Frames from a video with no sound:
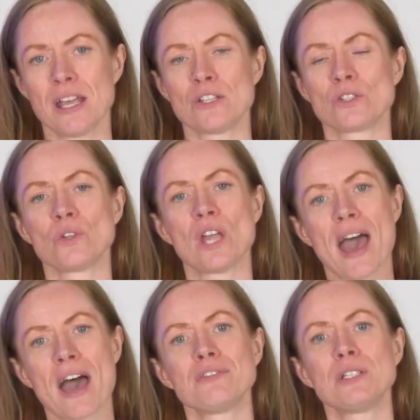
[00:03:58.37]
So you
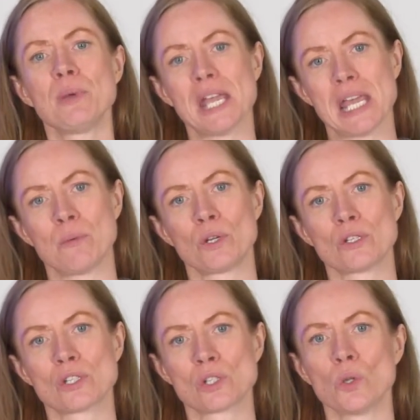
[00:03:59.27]
have to be able to
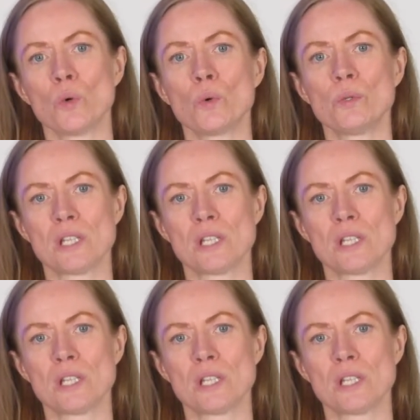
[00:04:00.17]
slow